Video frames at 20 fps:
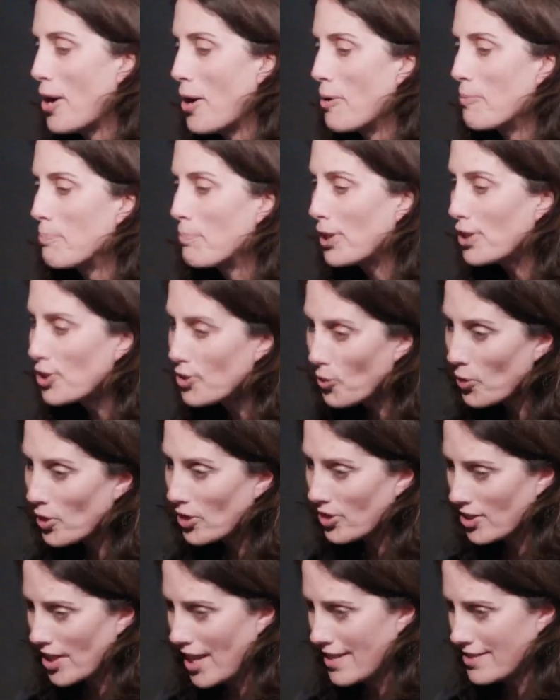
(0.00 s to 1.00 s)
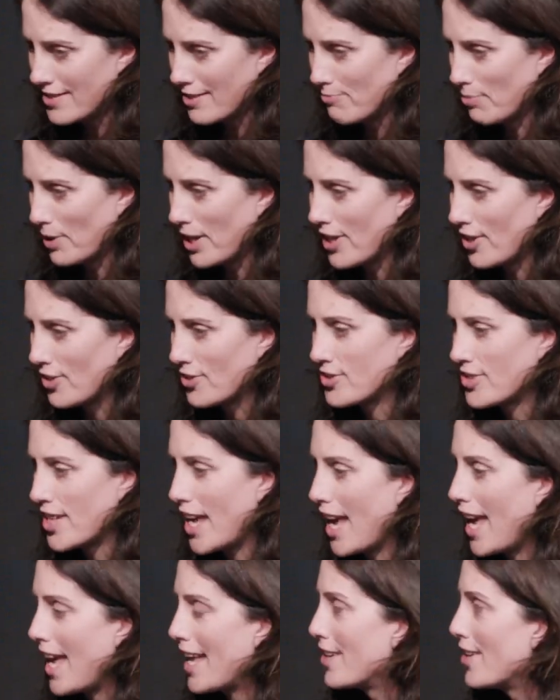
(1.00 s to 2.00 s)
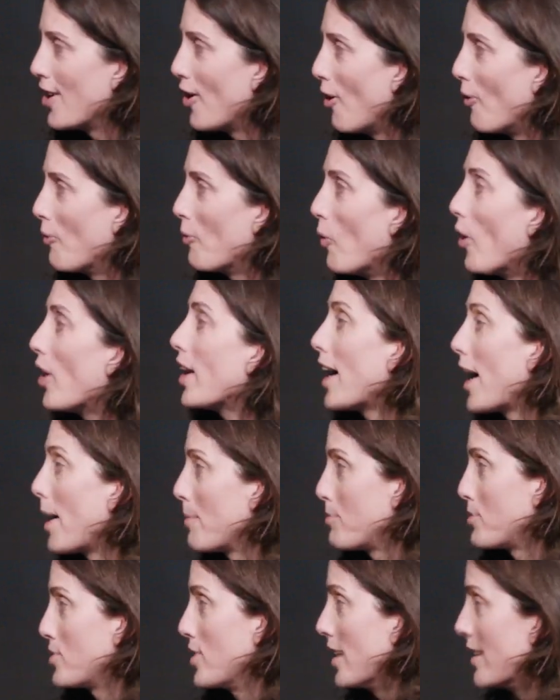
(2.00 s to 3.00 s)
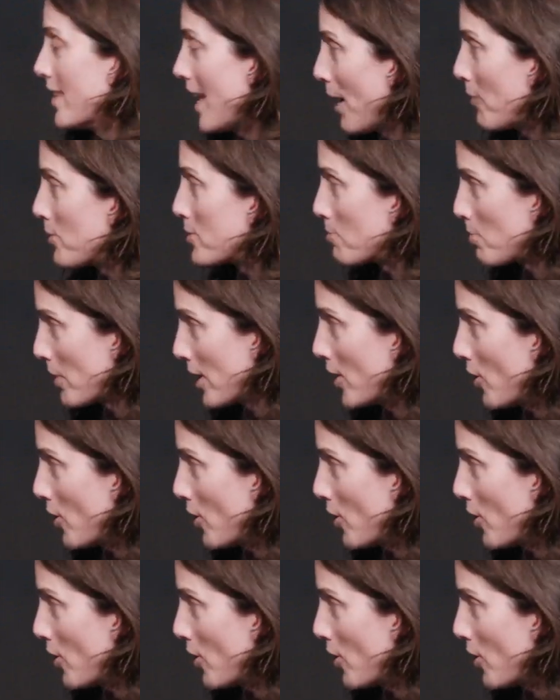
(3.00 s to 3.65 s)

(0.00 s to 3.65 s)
but your class of players had one option, and that was playing